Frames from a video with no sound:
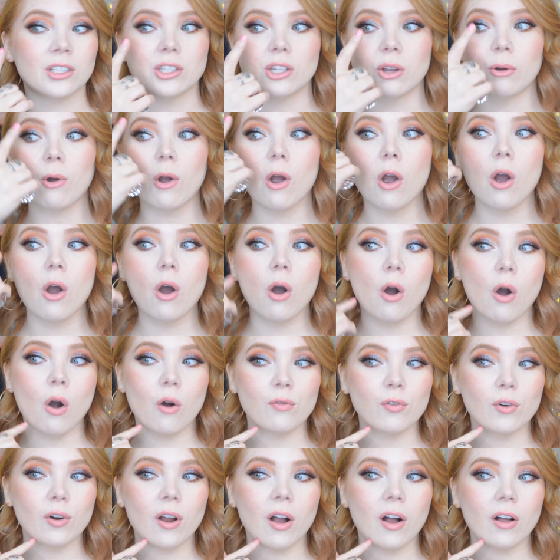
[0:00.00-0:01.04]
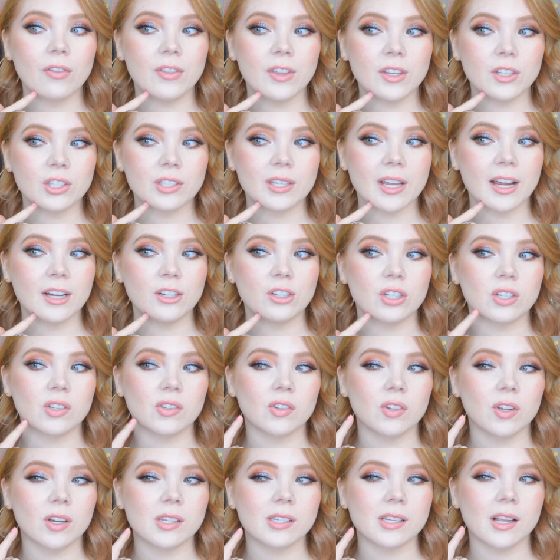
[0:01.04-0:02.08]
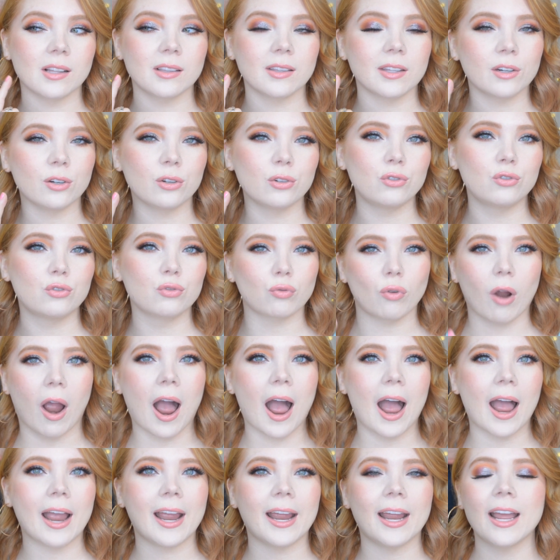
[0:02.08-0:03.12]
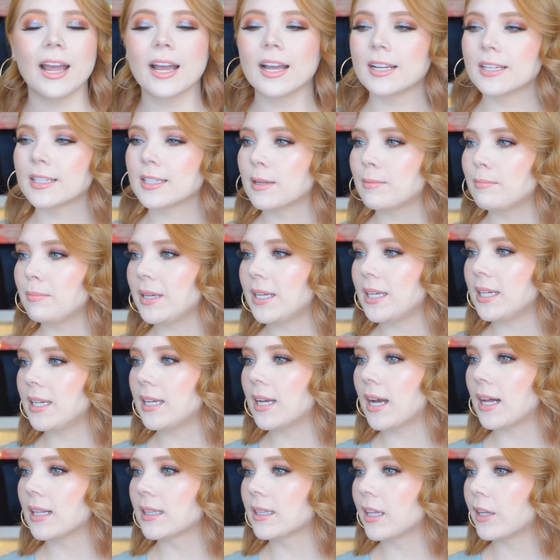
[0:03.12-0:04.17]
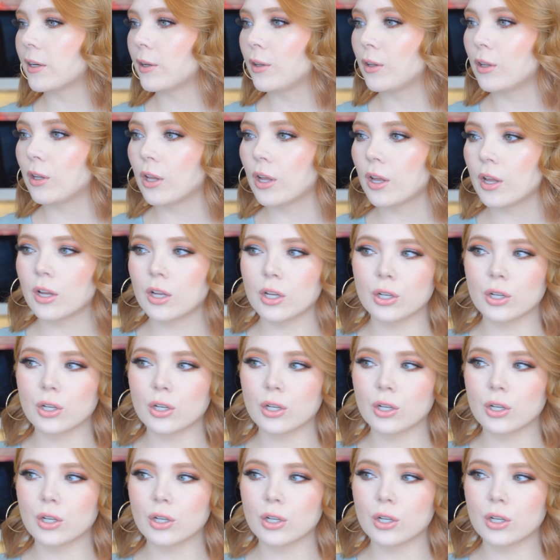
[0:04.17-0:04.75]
So overall, this side just looks a little dry to me, a little